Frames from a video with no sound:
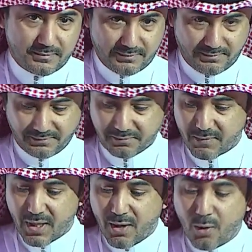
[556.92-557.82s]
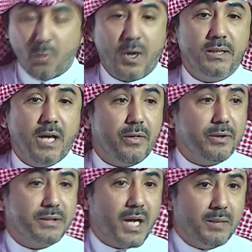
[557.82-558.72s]
While the other times they
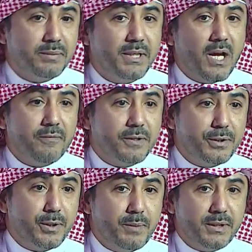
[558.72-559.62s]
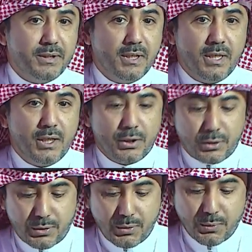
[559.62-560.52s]
have a turbid to
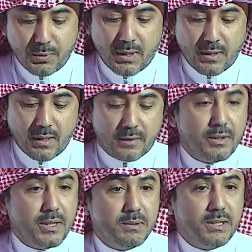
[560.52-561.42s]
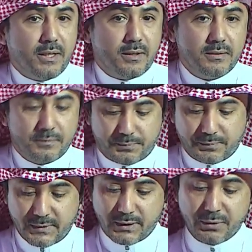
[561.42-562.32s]
a creamy layer. So this is
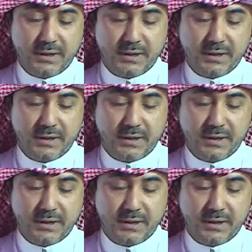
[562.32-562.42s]
actually the